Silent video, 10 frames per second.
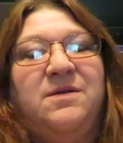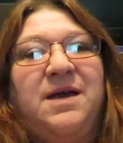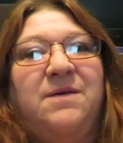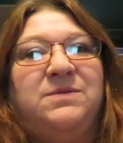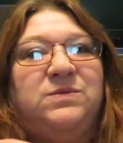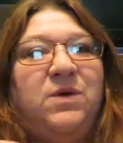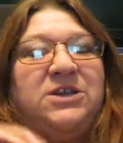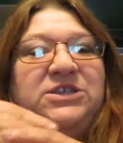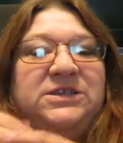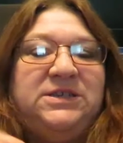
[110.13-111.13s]
I was
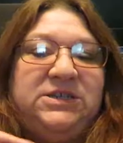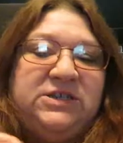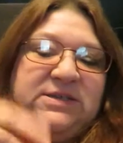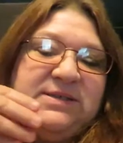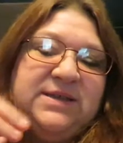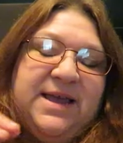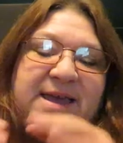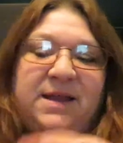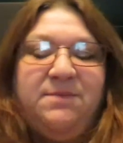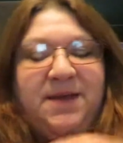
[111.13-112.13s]
washing dishes and I
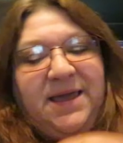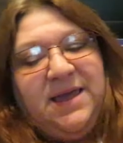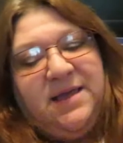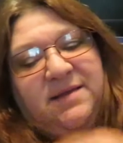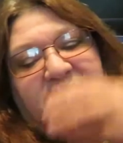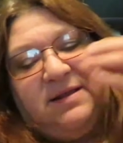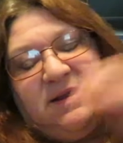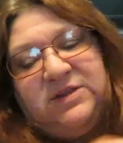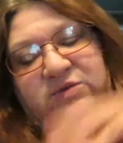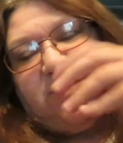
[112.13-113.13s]
had my the
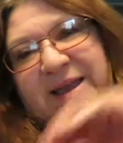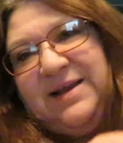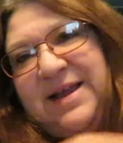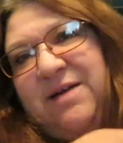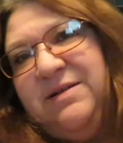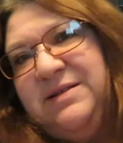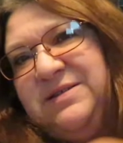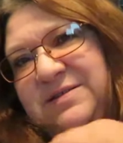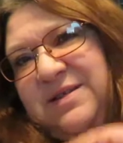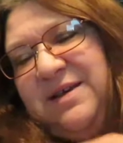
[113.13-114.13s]
dish rag down
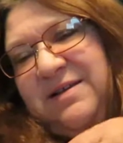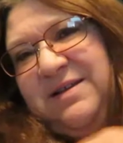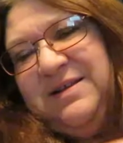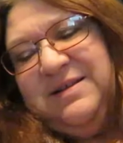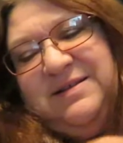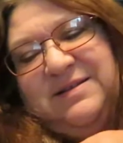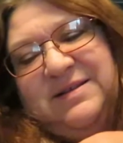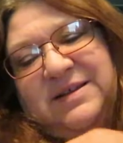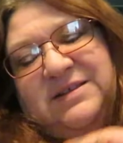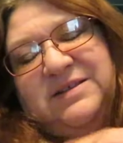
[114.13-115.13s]
into the
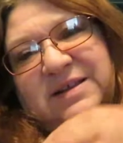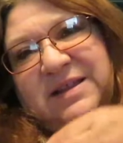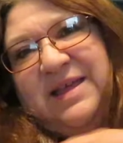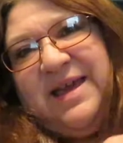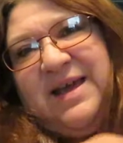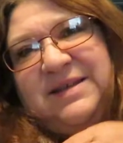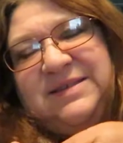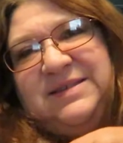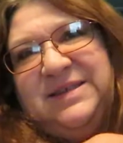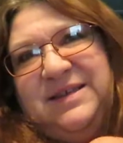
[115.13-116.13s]
into the
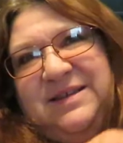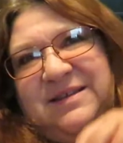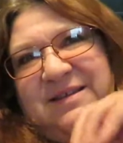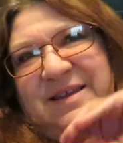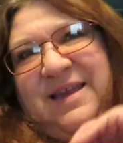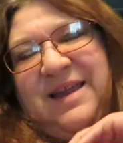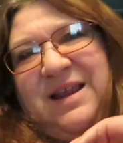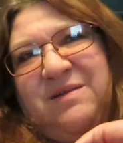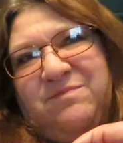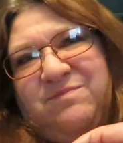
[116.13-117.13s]
glass and
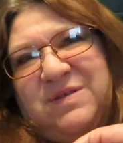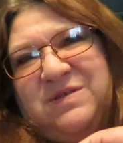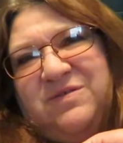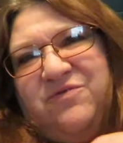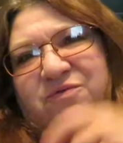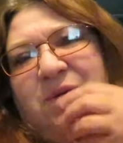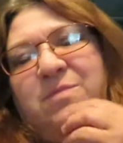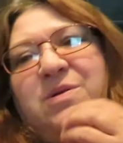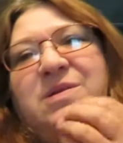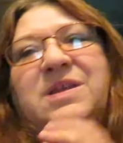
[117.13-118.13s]
it just
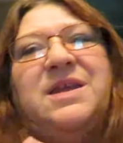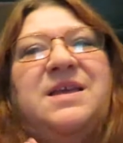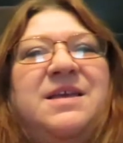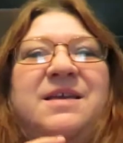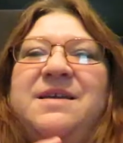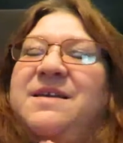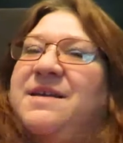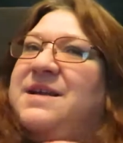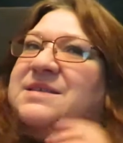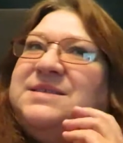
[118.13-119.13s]
crumbled
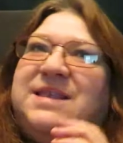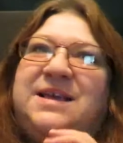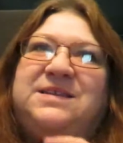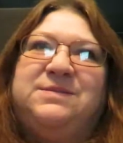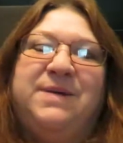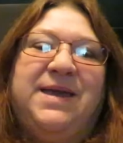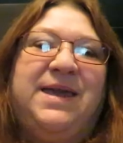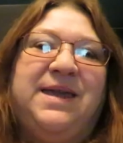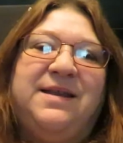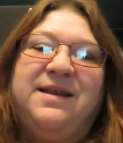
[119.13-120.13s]
and sliced my
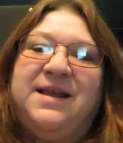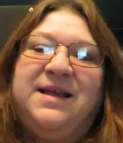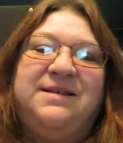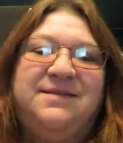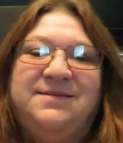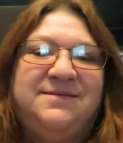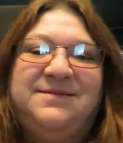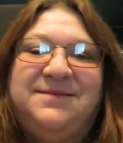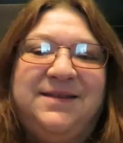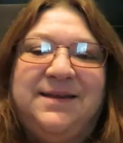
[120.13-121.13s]
hand and I
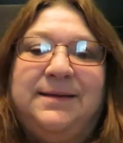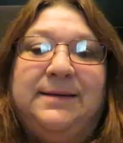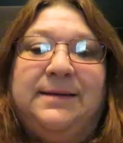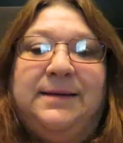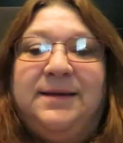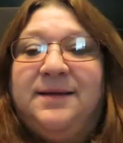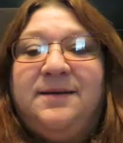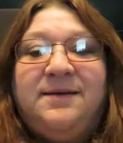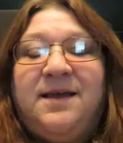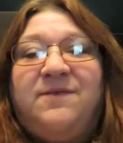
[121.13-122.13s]

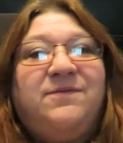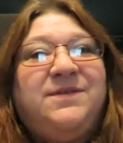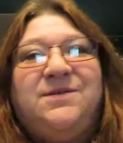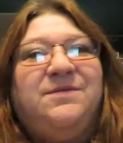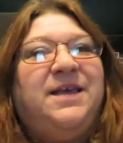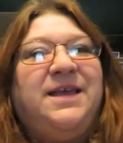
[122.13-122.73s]
never don't